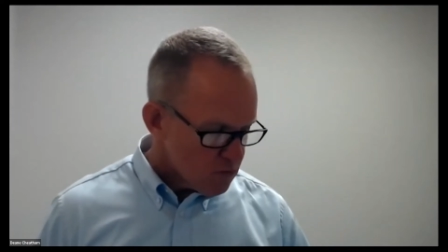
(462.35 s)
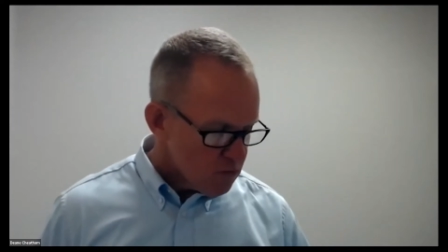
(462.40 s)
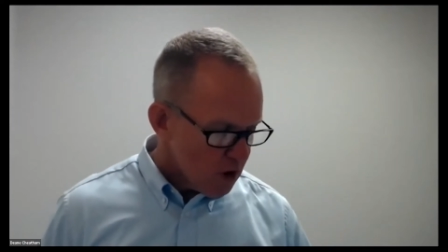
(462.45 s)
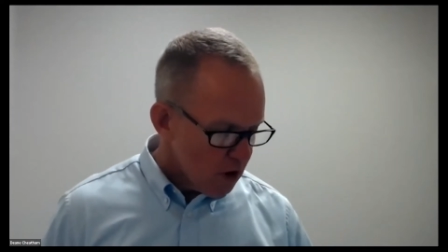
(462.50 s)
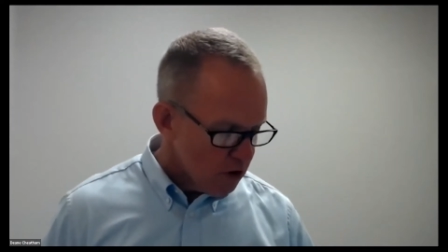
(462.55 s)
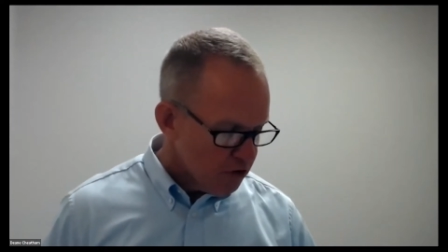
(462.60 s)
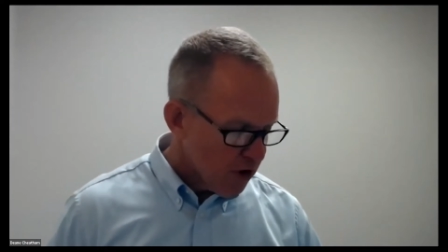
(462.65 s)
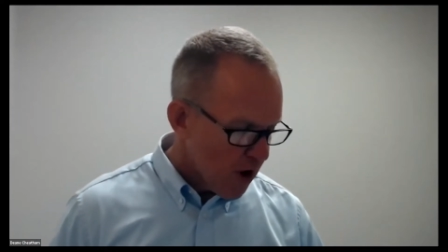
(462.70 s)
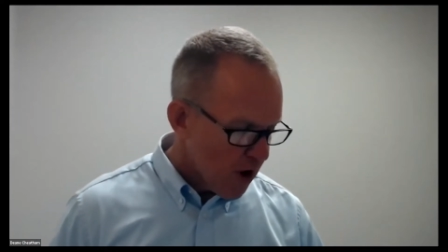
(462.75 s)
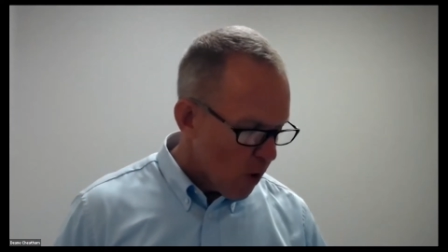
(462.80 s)

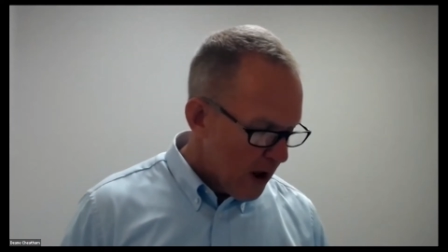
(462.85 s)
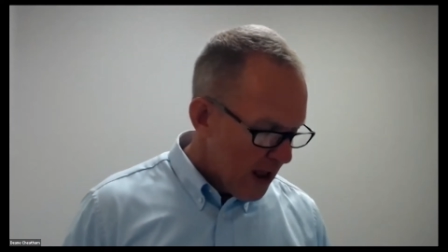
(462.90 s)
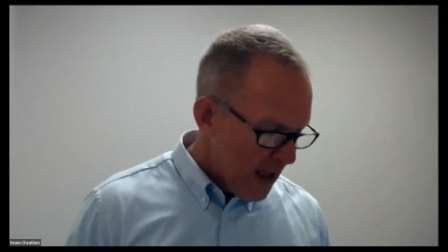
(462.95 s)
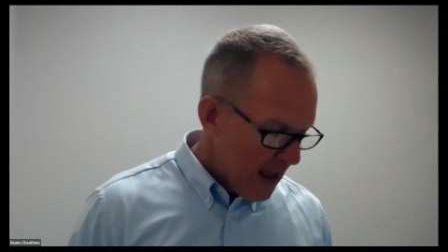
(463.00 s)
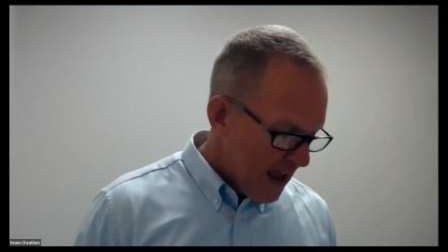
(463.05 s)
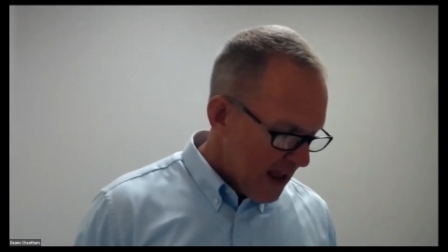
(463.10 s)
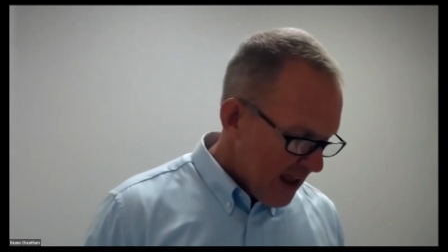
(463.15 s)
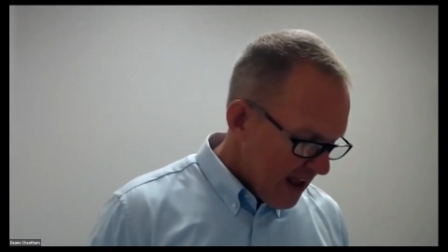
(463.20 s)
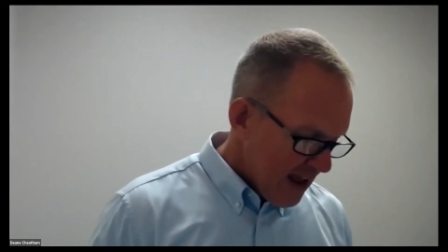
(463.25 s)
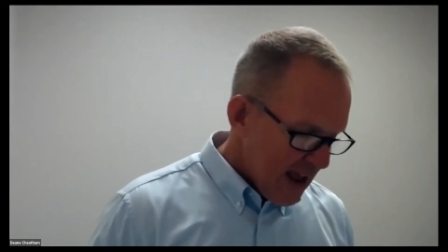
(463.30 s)
So
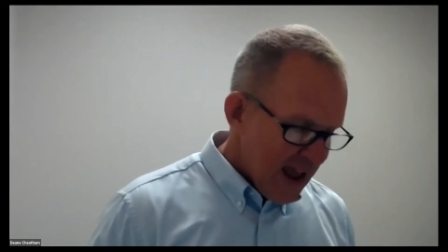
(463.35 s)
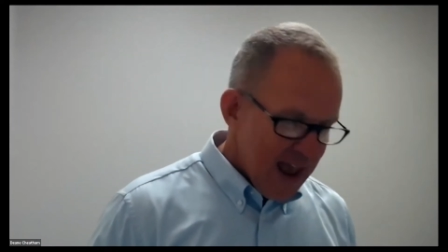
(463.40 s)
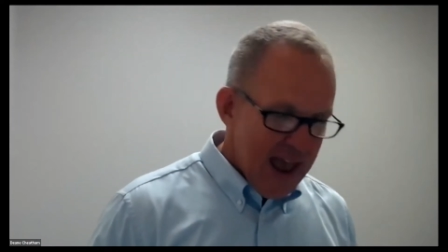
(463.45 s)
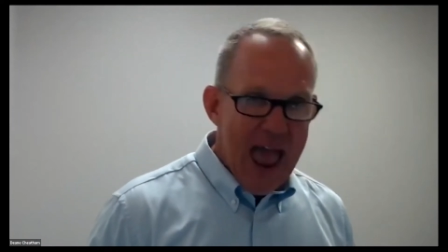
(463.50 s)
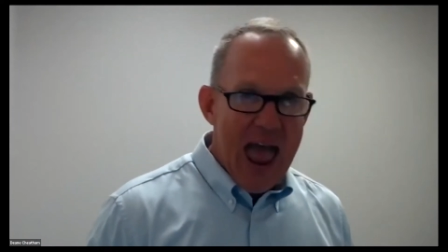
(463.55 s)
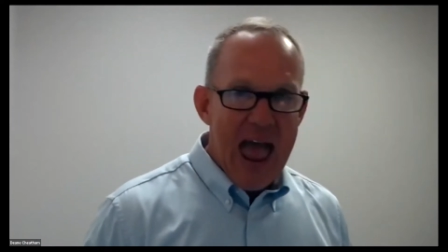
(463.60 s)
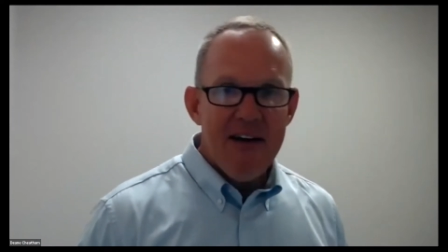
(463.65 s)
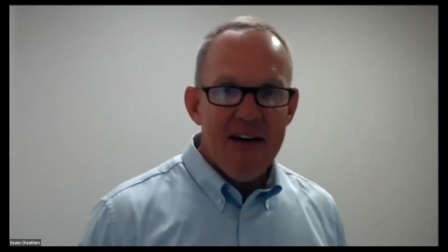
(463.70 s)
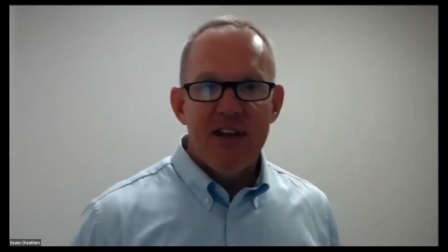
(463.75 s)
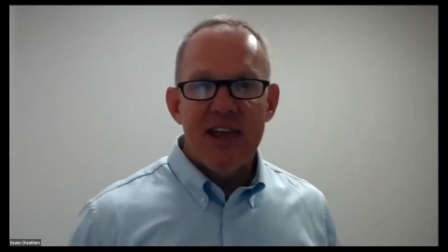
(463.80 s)

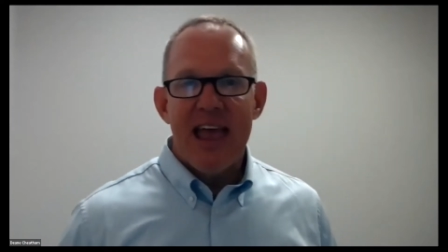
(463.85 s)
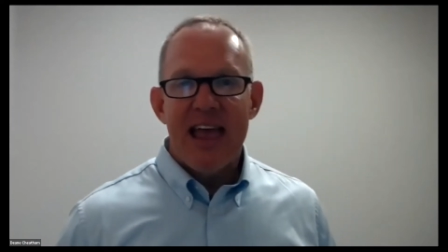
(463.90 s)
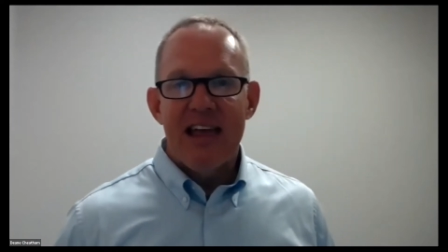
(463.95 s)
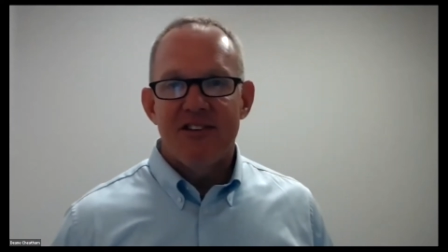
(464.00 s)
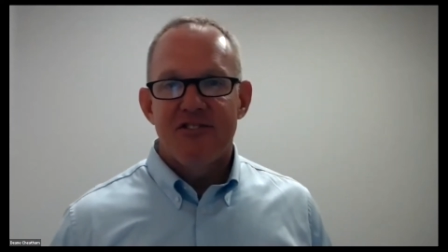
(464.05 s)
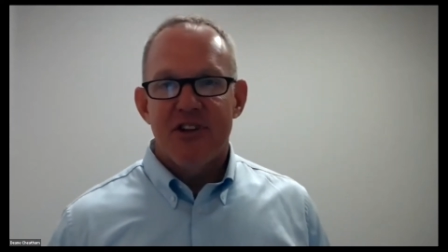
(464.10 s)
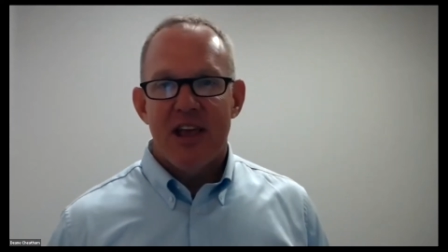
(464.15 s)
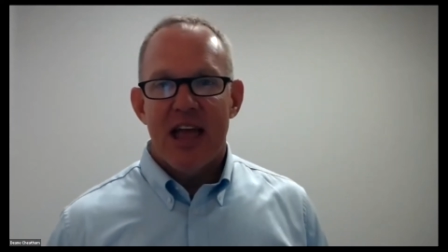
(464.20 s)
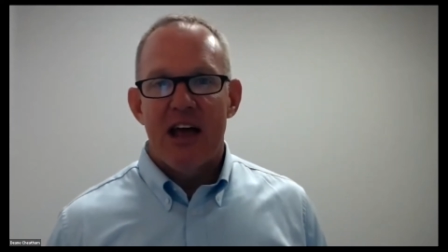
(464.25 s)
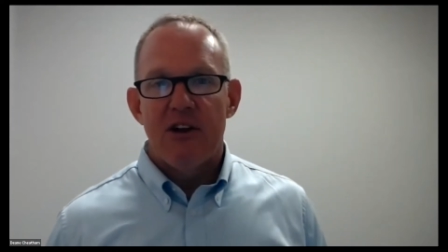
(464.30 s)
having a
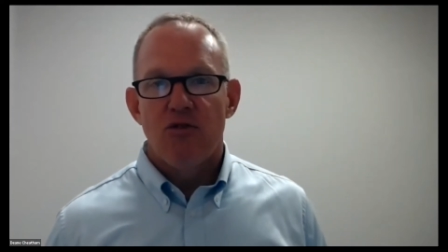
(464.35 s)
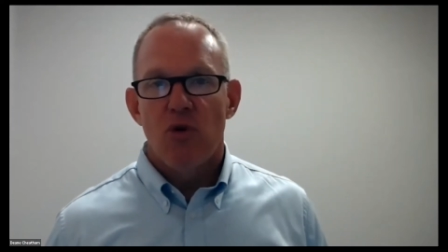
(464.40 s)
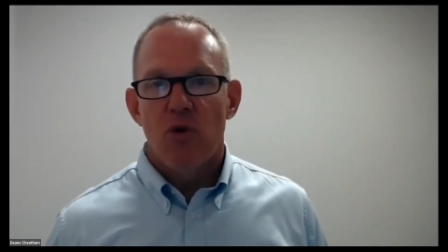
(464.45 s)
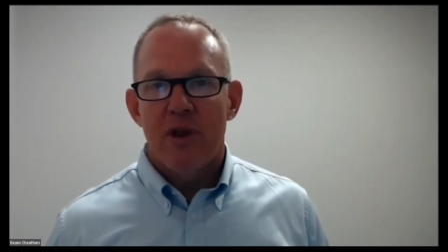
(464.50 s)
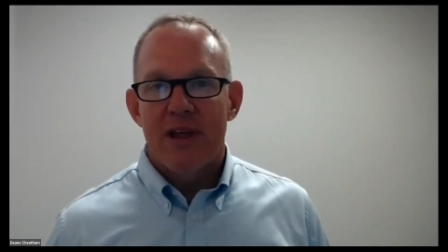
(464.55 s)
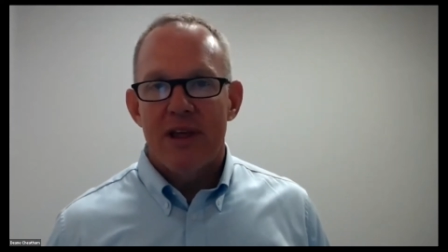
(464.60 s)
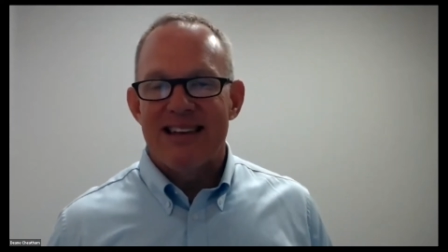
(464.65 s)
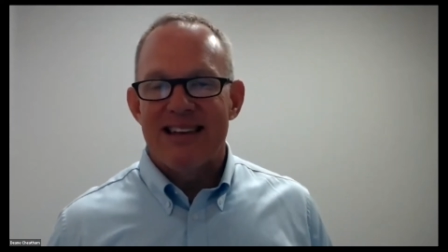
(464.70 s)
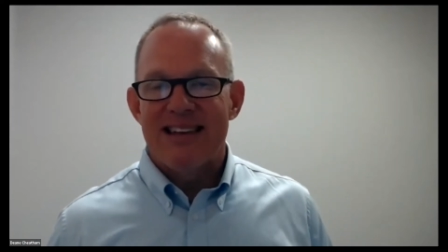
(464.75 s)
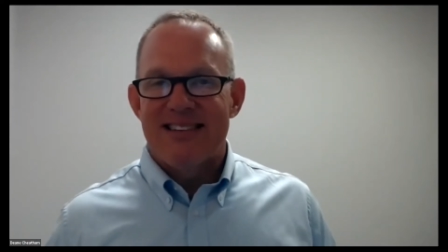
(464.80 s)
schedule
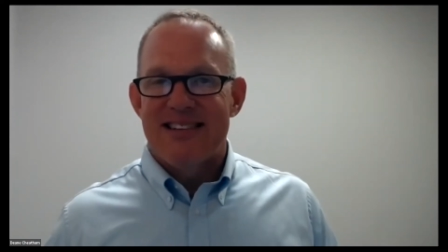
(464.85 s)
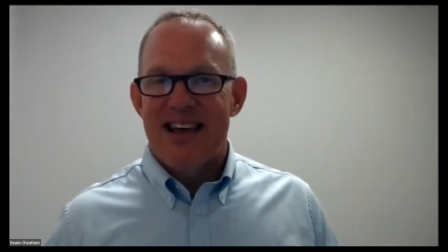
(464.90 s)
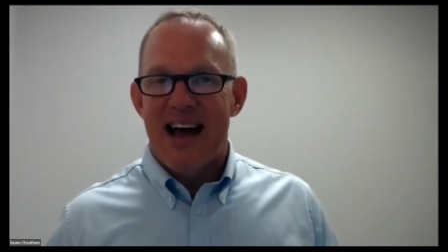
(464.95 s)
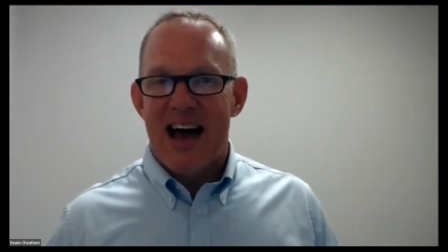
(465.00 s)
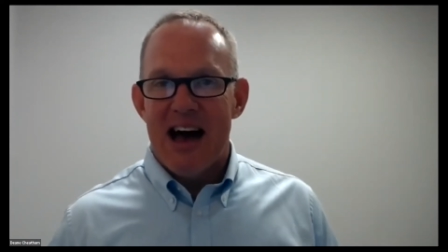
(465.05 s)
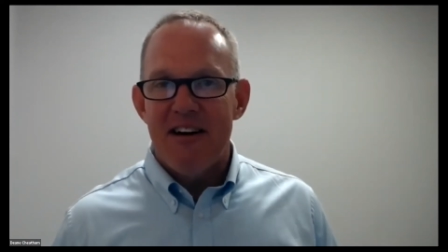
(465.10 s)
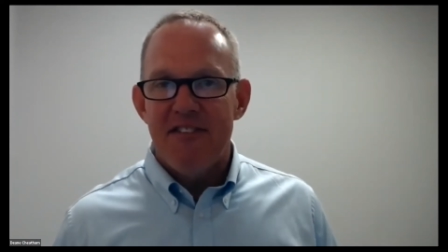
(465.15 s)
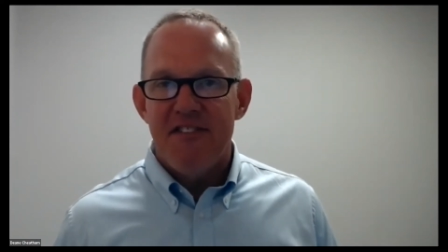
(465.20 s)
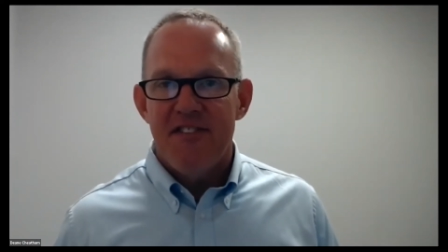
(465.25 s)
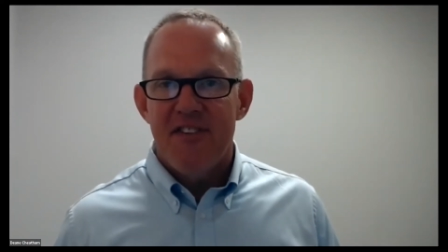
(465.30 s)
is
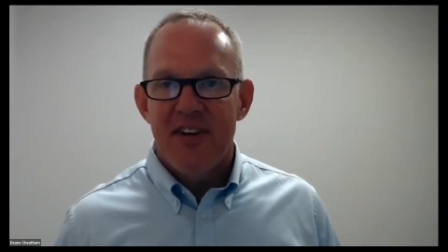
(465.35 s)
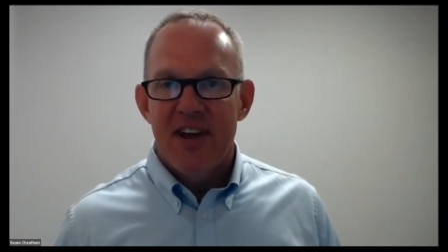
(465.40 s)
tough.